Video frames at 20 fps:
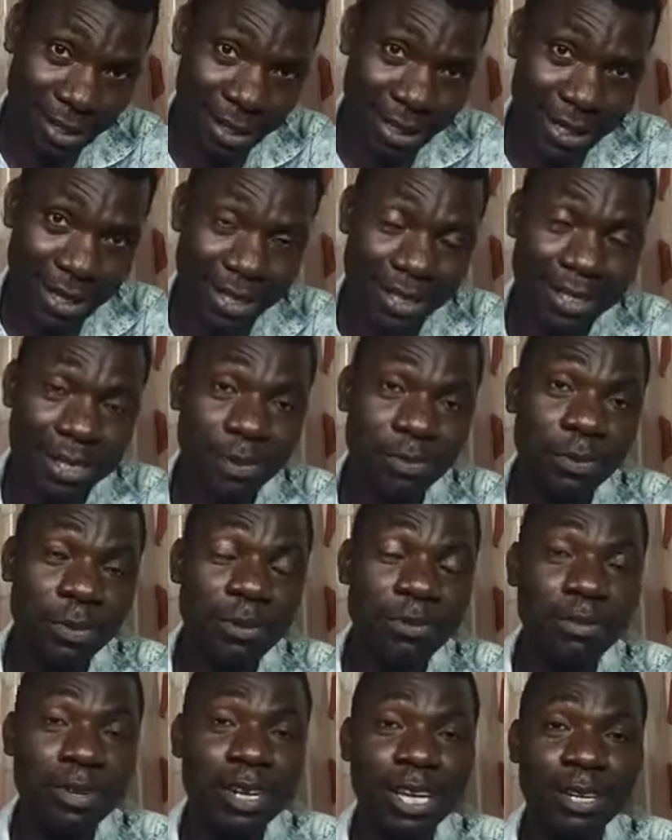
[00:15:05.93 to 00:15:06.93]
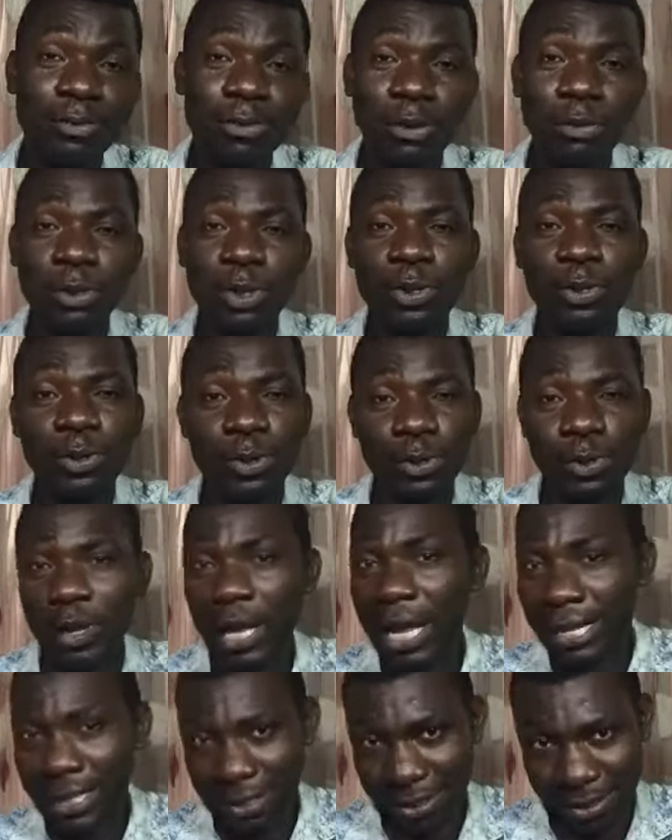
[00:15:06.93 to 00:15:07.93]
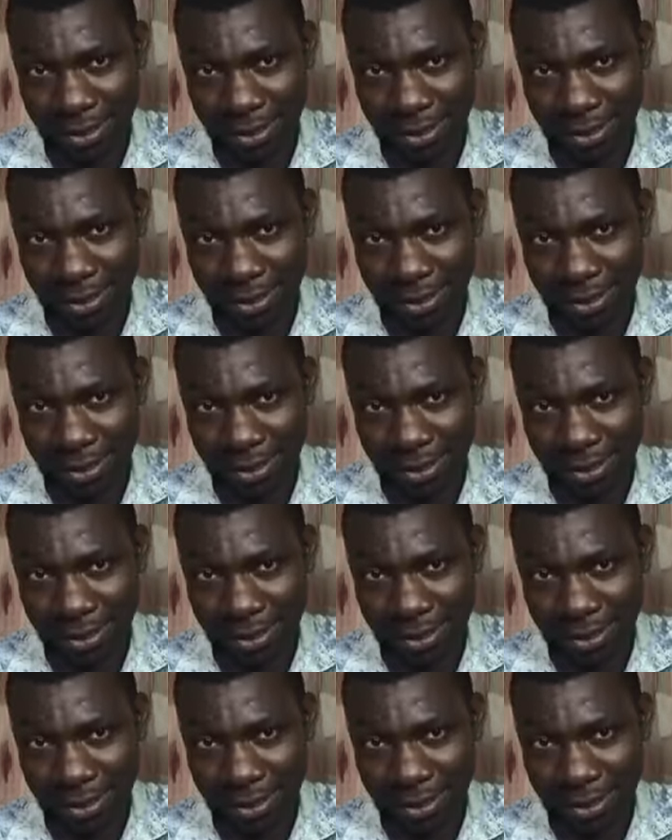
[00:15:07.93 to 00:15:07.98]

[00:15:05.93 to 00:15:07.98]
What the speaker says: It's a privilege for me to know light.